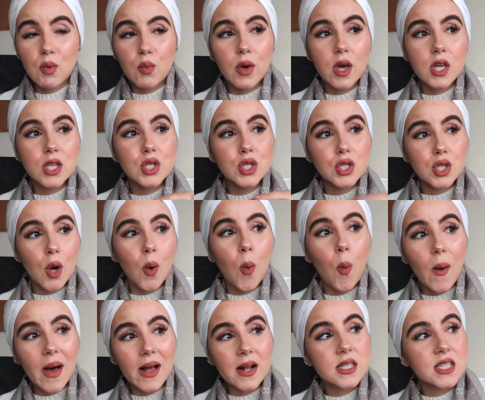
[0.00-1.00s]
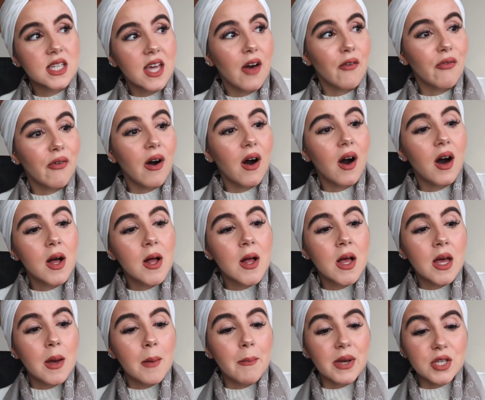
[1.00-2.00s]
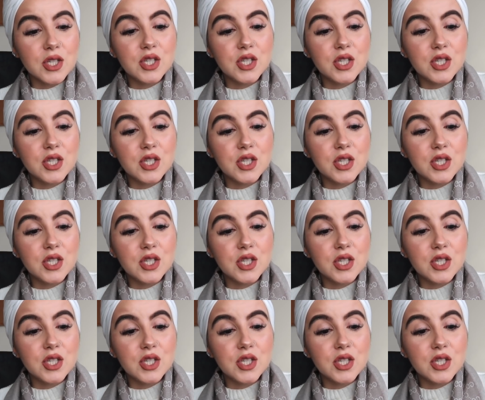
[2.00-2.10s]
and worked so well together. But